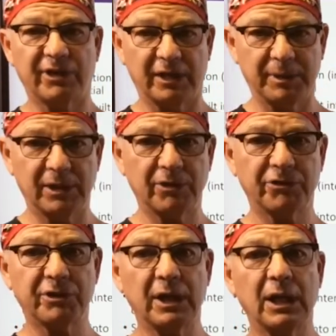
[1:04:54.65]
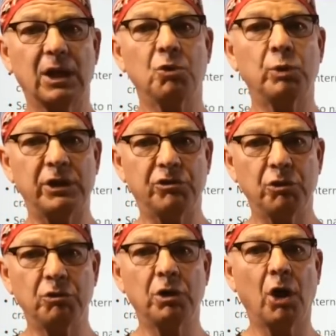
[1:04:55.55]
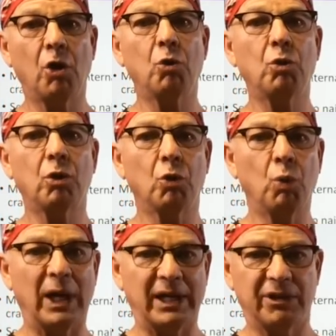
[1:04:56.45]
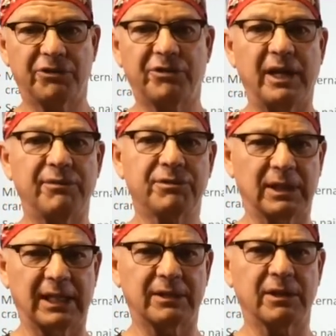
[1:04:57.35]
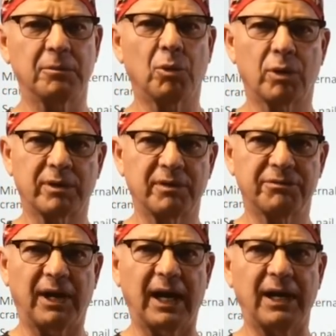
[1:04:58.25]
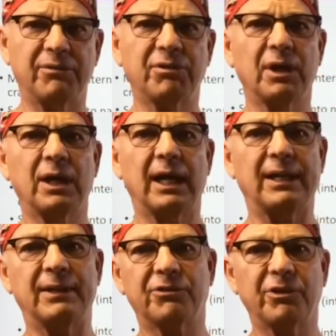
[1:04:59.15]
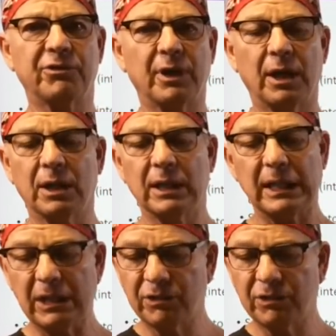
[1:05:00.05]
the muscles don't get so tight, neither does the nerve. And so you can get away with a much larger lengthening.